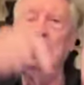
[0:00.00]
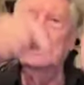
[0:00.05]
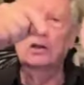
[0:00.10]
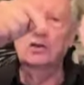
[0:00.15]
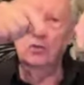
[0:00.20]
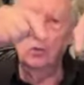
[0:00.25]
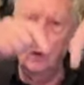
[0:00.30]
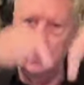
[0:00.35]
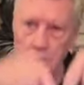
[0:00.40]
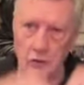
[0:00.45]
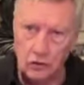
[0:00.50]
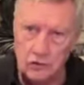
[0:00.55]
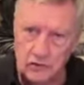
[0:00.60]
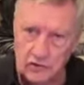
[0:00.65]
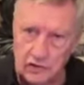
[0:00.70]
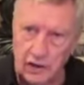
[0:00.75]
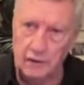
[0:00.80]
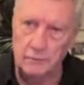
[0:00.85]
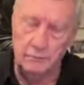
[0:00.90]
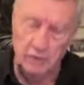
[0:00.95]
that you are
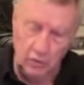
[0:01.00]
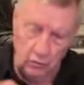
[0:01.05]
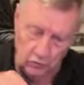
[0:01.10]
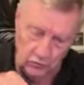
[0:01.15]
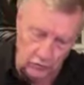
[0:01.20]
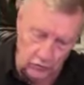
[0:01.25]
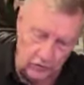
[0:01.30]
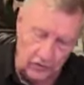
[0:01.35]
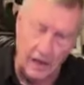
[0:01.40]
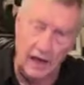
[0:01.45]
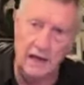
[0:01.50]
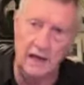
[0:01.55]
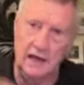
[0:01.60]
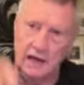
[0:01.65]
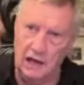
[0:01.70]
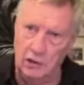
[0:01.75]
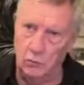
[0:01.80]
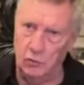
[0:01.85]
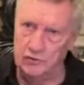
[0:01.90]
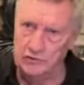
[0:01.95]
not son, because you're
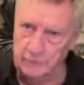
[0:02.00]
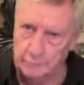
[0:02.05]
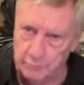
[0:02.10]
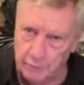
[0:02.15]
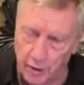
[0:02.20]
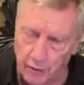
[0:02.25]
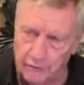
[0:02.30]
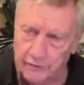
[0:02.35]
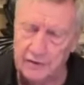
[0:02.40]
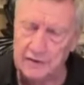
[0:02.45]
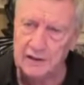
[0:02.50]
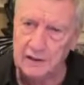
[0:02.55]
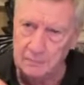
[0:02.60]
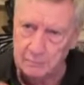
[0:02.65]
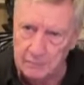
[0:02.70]
saying he was a prophet.